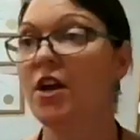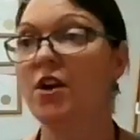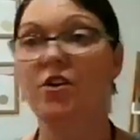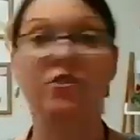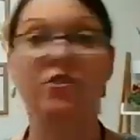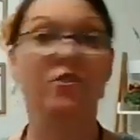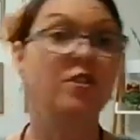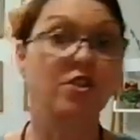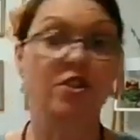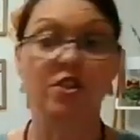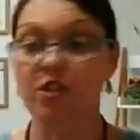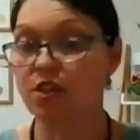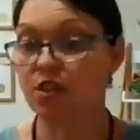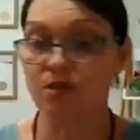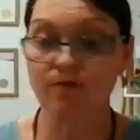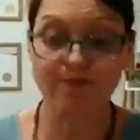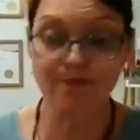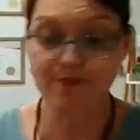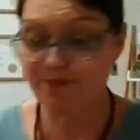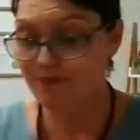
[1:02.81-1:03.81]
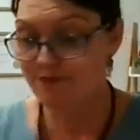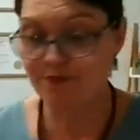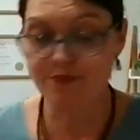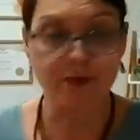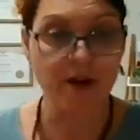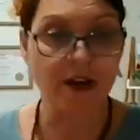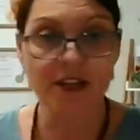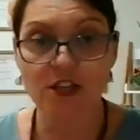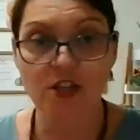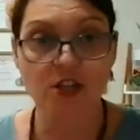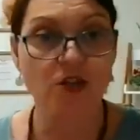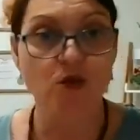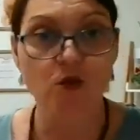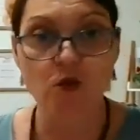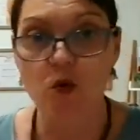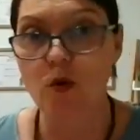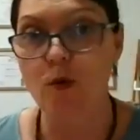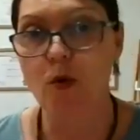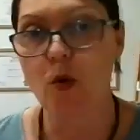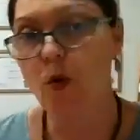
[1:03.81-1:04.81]
You could just
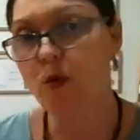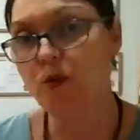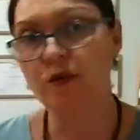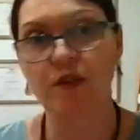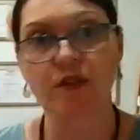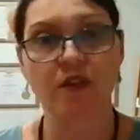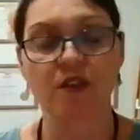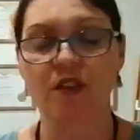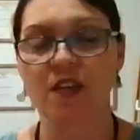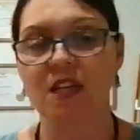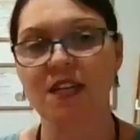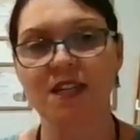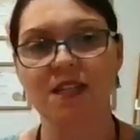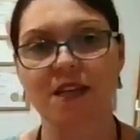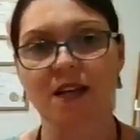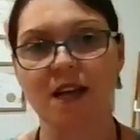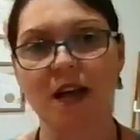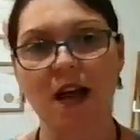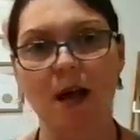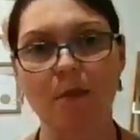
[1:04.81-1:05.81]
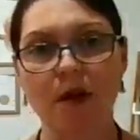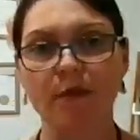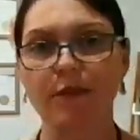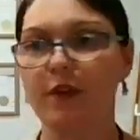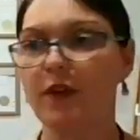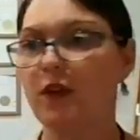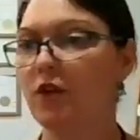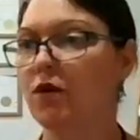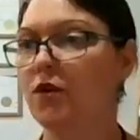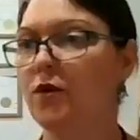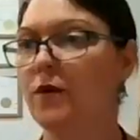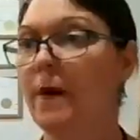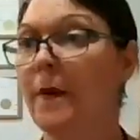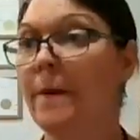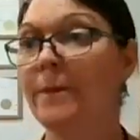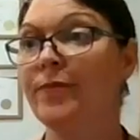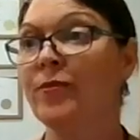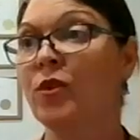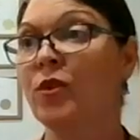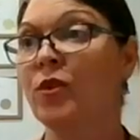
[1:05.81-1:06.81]
brainstorm all of the things that come up for you.
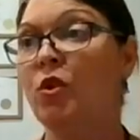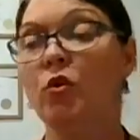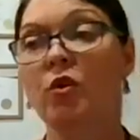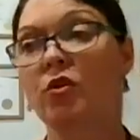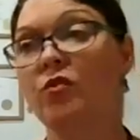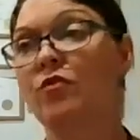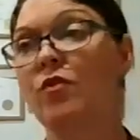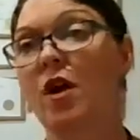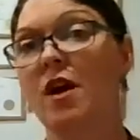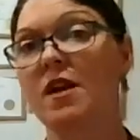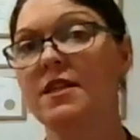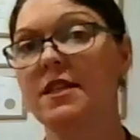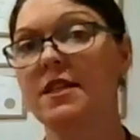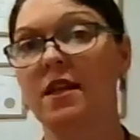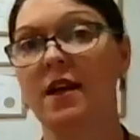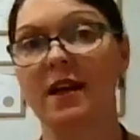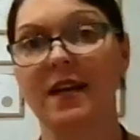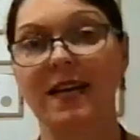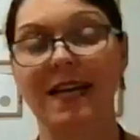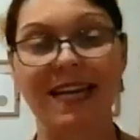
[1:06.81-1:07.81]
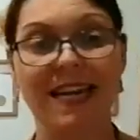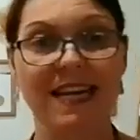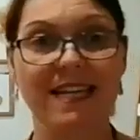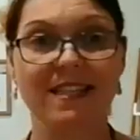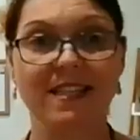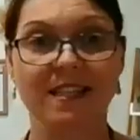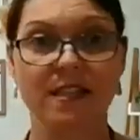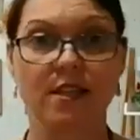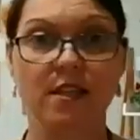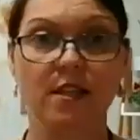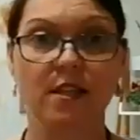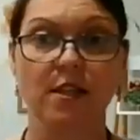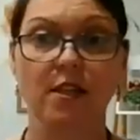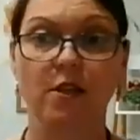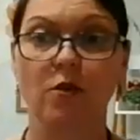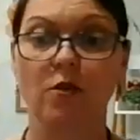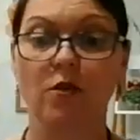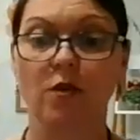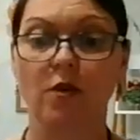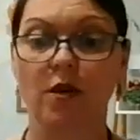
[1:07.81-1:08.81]
You could write it like a letter to
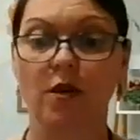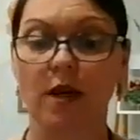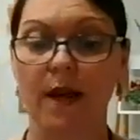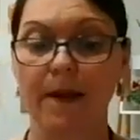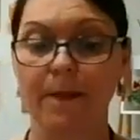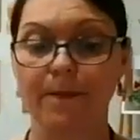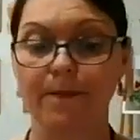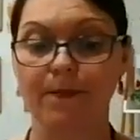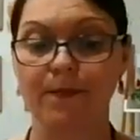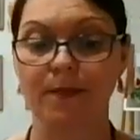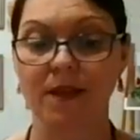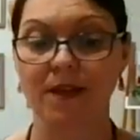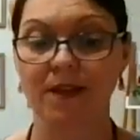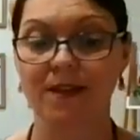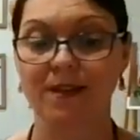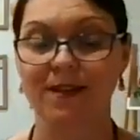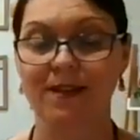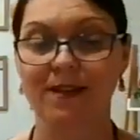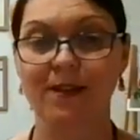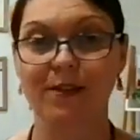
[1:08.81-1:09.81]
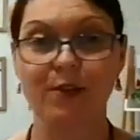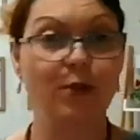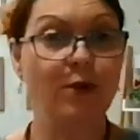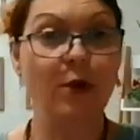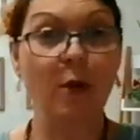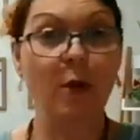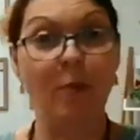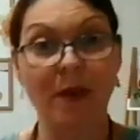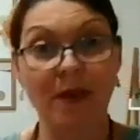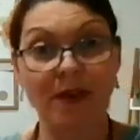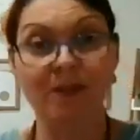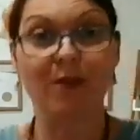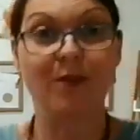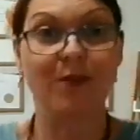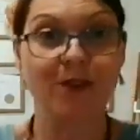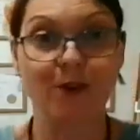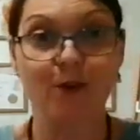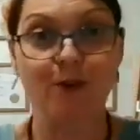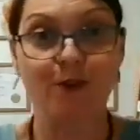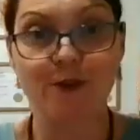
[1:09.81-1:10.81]
your, you could be
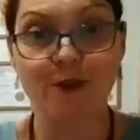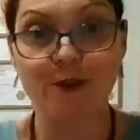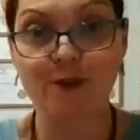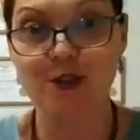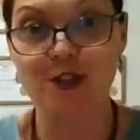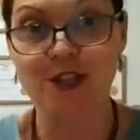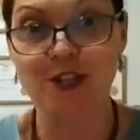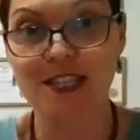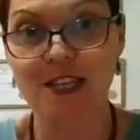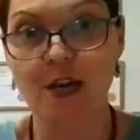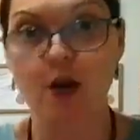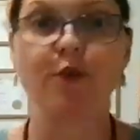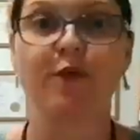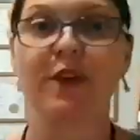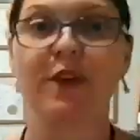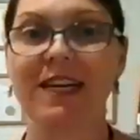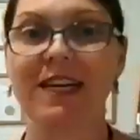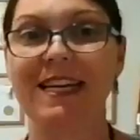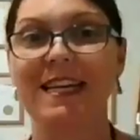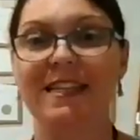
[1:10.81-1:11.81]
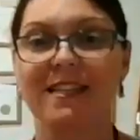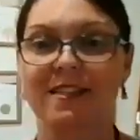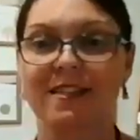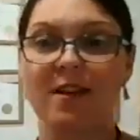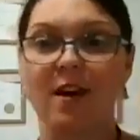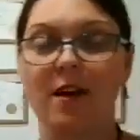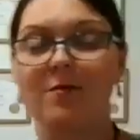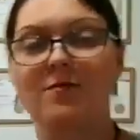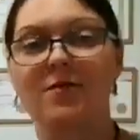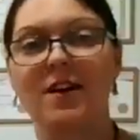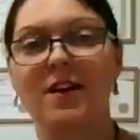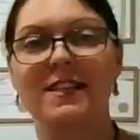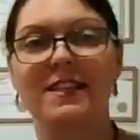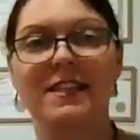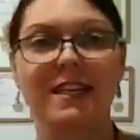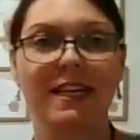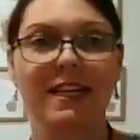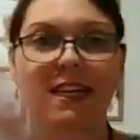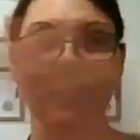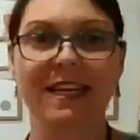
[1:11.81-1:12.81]
your future self in a year's time,
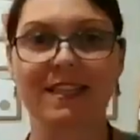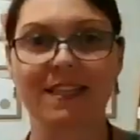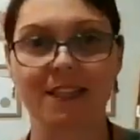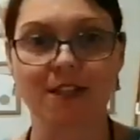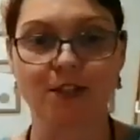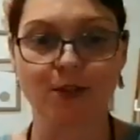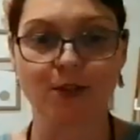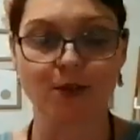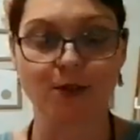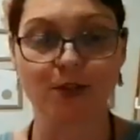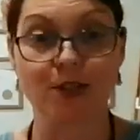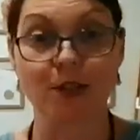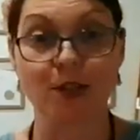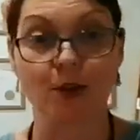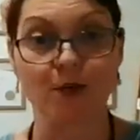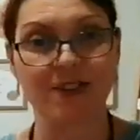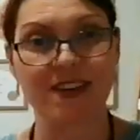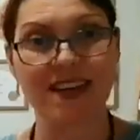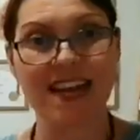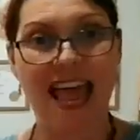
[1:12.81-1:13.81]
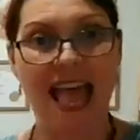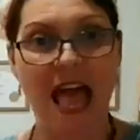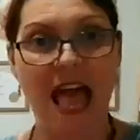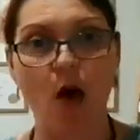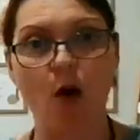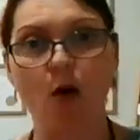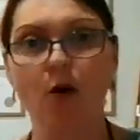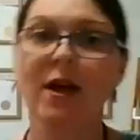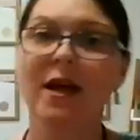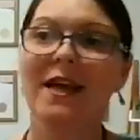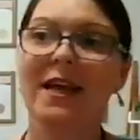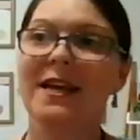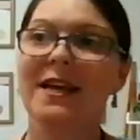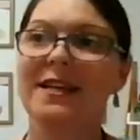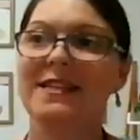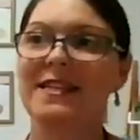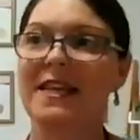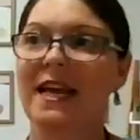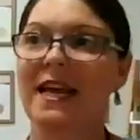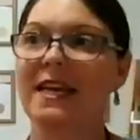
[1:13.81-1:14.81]
writing a letter to yourself now,
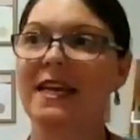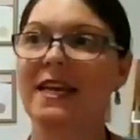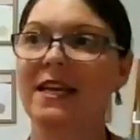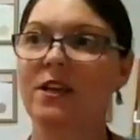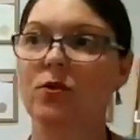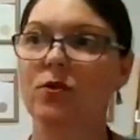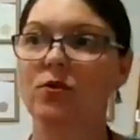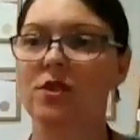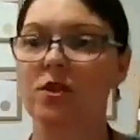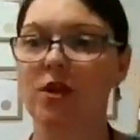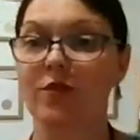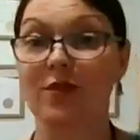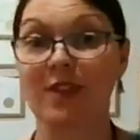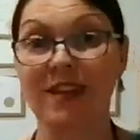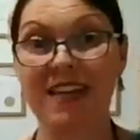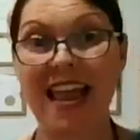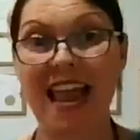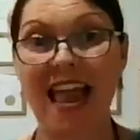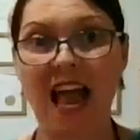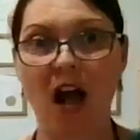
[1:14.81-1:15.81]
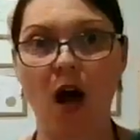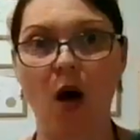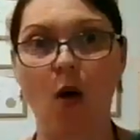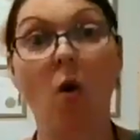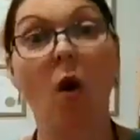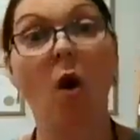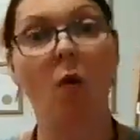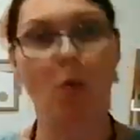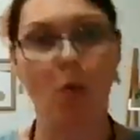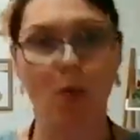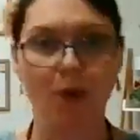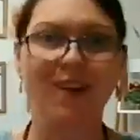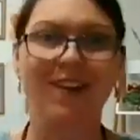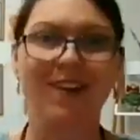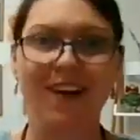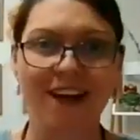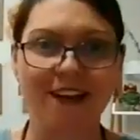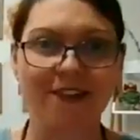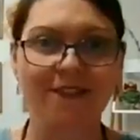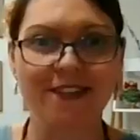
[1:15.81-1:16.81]
telling yourself now what
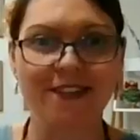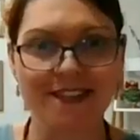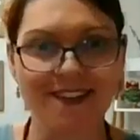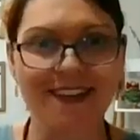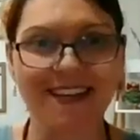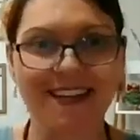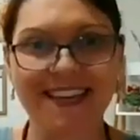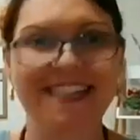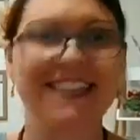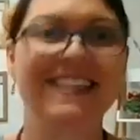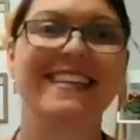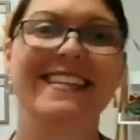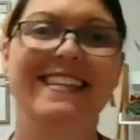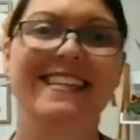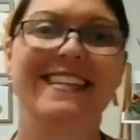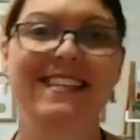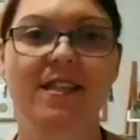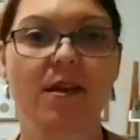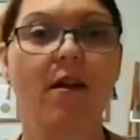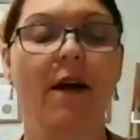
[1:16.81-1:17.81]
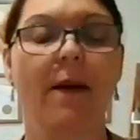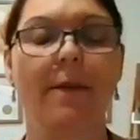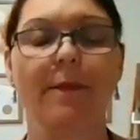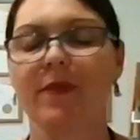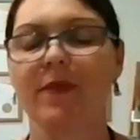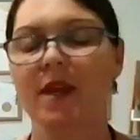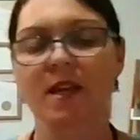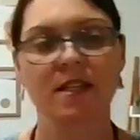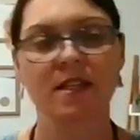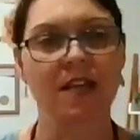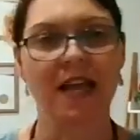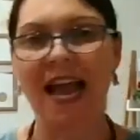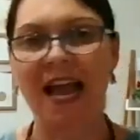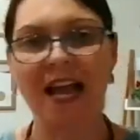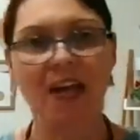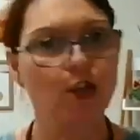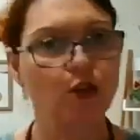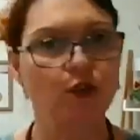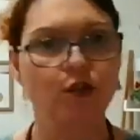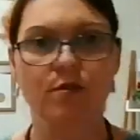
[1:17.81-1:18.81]
life is like in a year's time. So
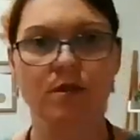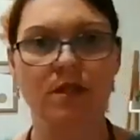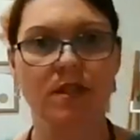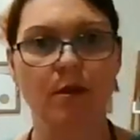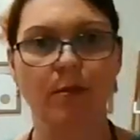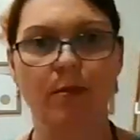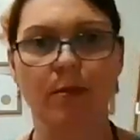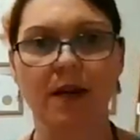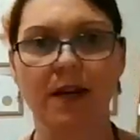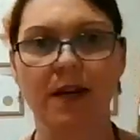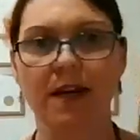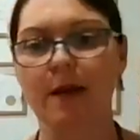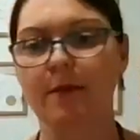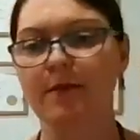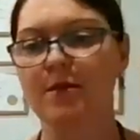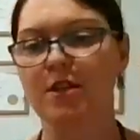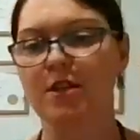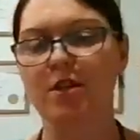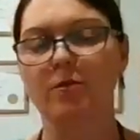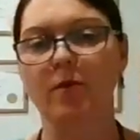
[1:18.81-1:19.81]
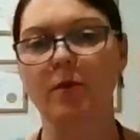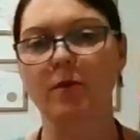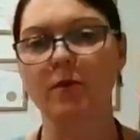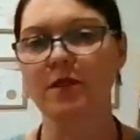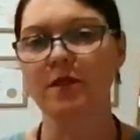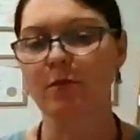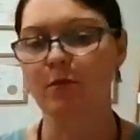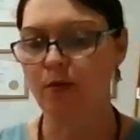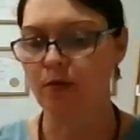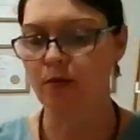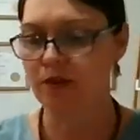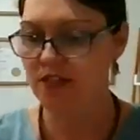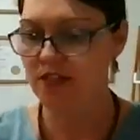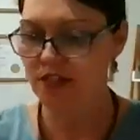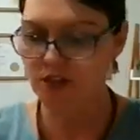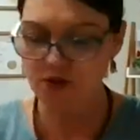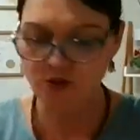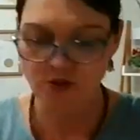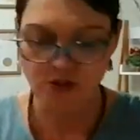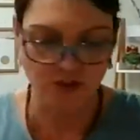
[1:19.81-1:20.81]
how you do it's completely up to you. But what's important is
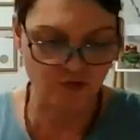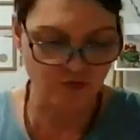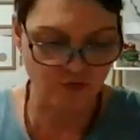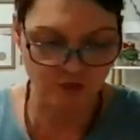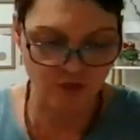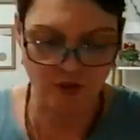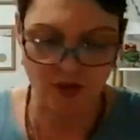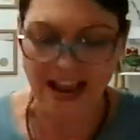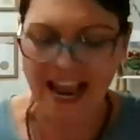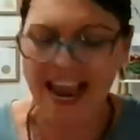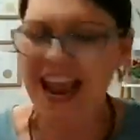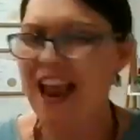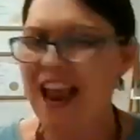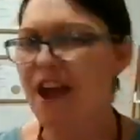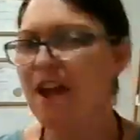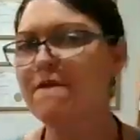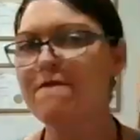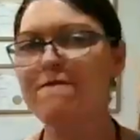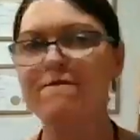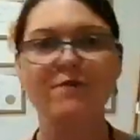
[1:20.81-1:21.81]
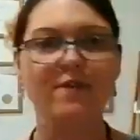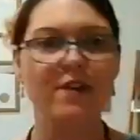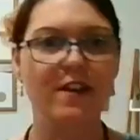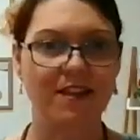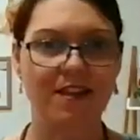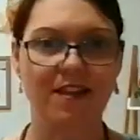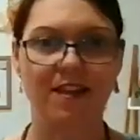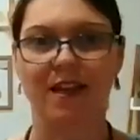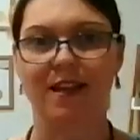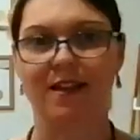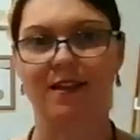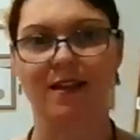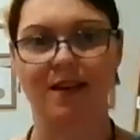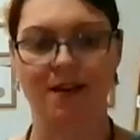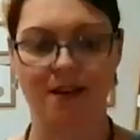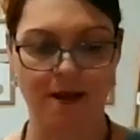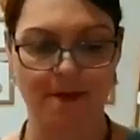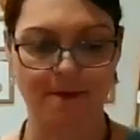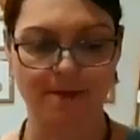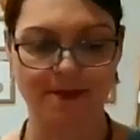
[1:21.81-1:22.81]
that you just write everything that
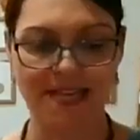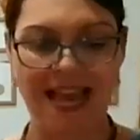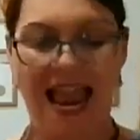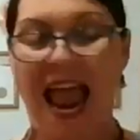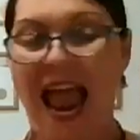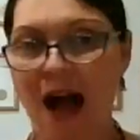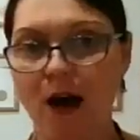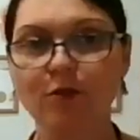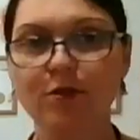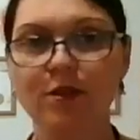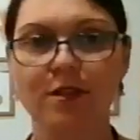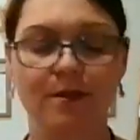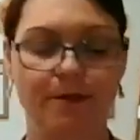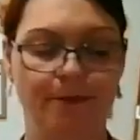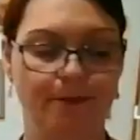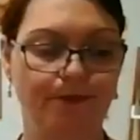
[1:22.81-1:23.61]
comes out.